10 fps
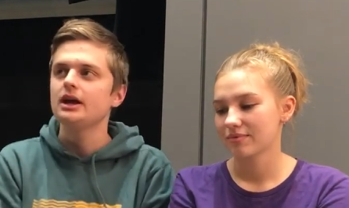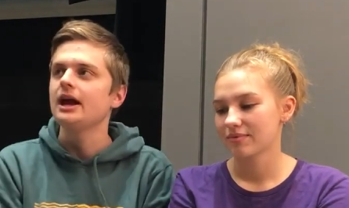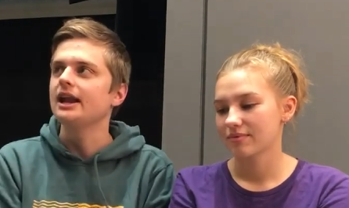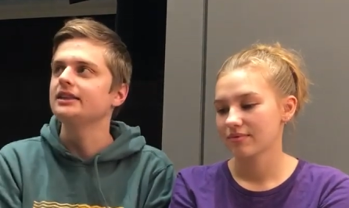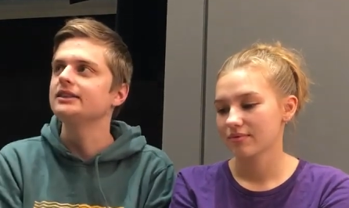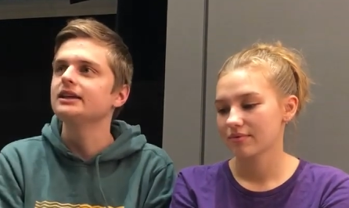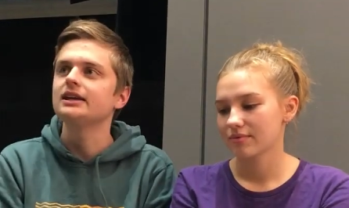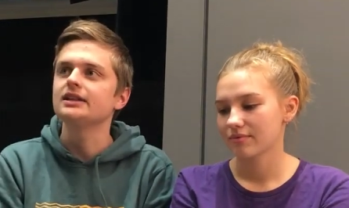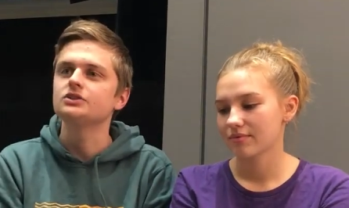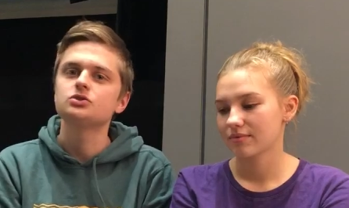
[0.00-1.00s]
Speaker 1: And I think
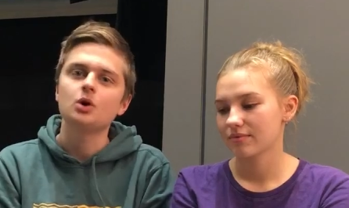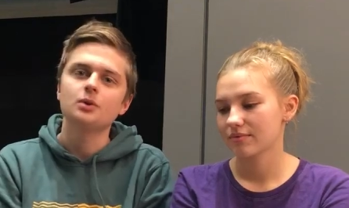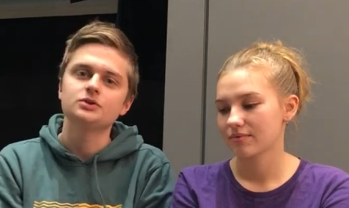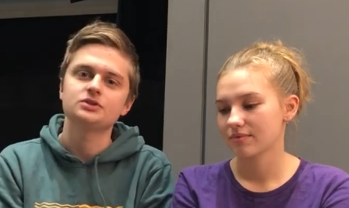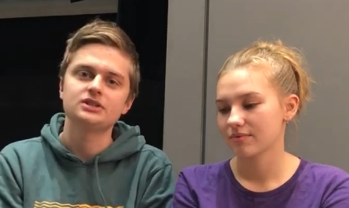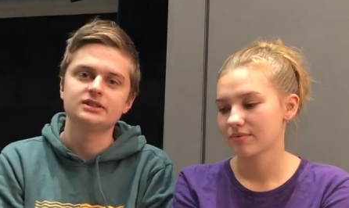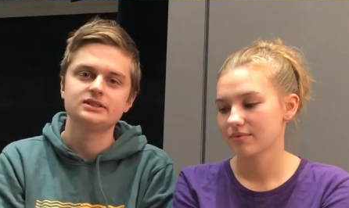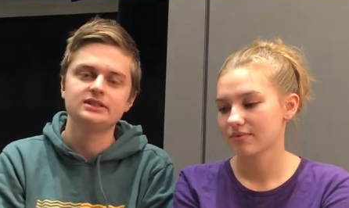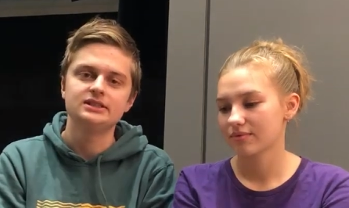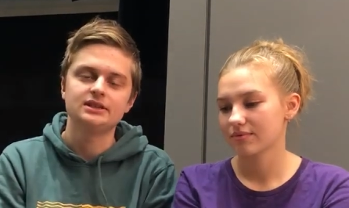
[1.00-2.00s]
it's so interesting to
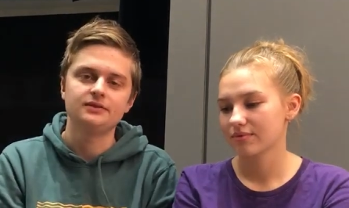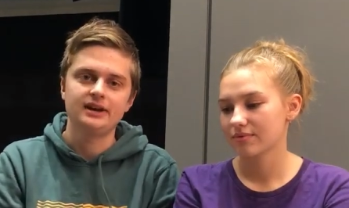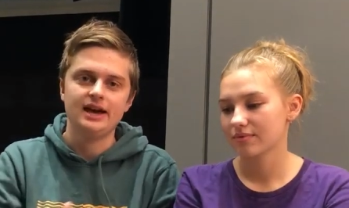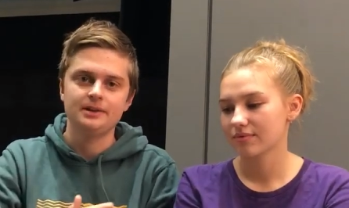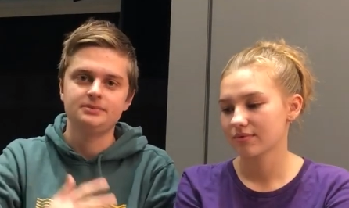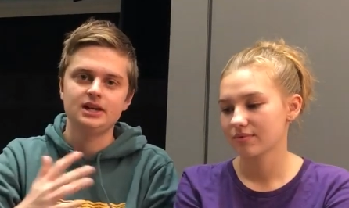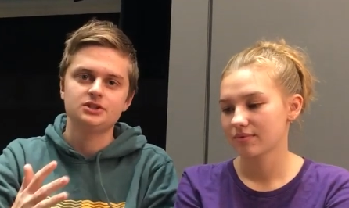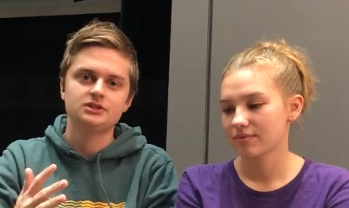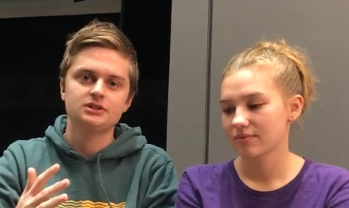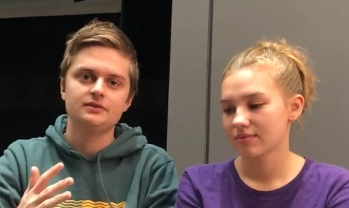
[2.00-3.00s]
see different
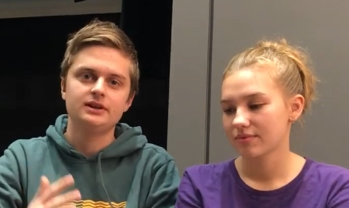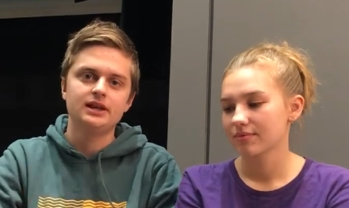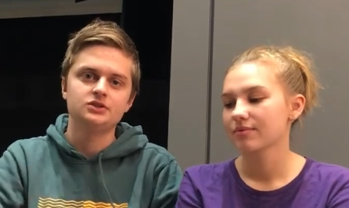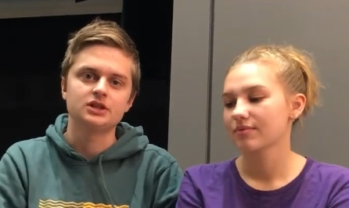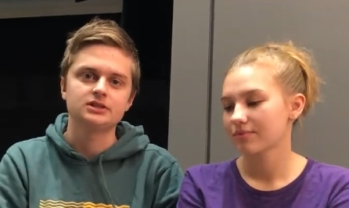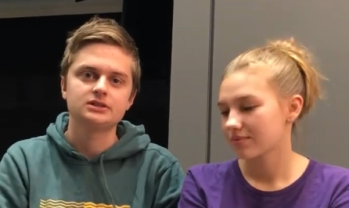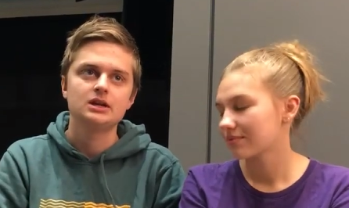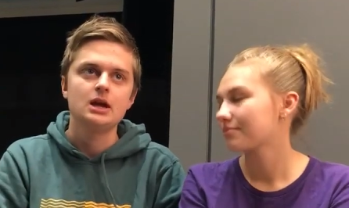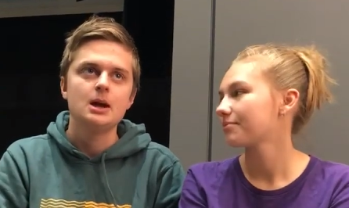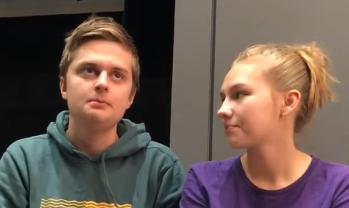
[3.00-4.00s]
adaptations of it and just
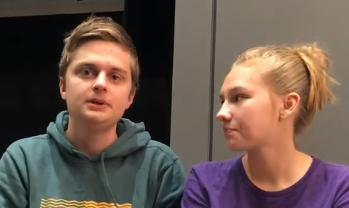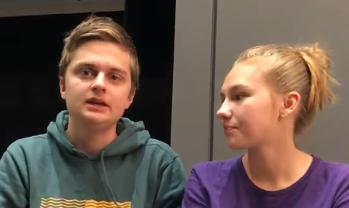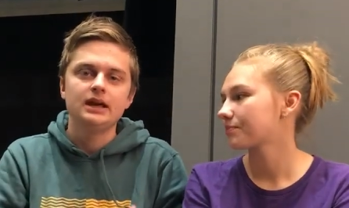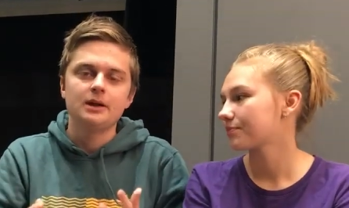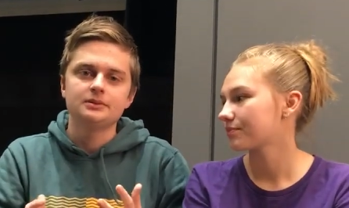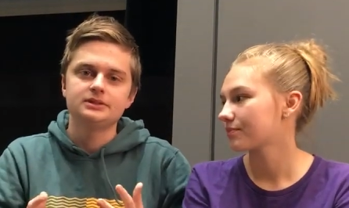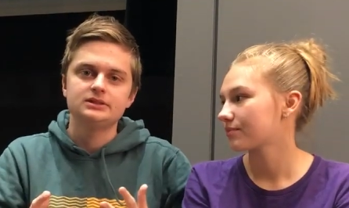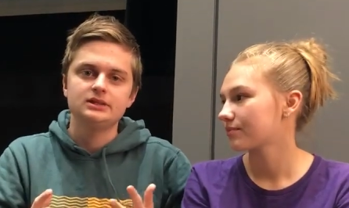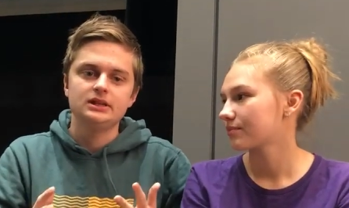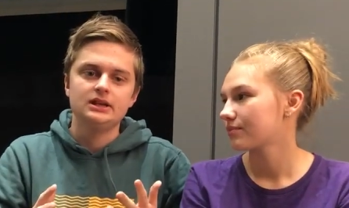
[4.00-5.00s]
being able to
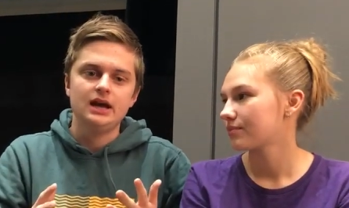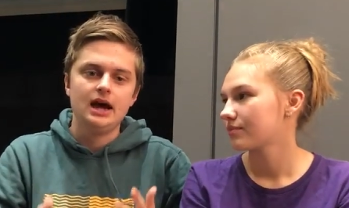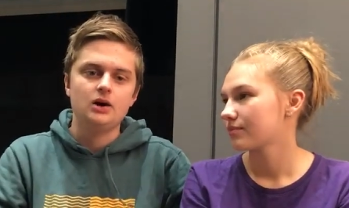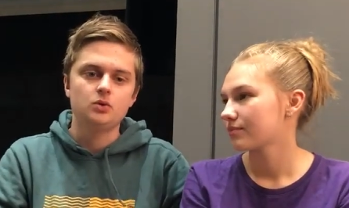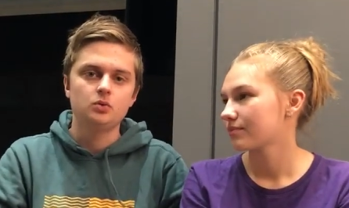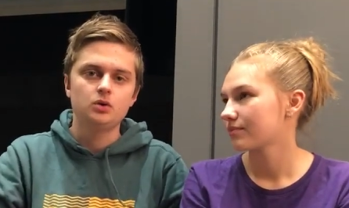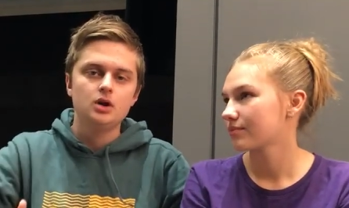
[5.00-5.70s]
see how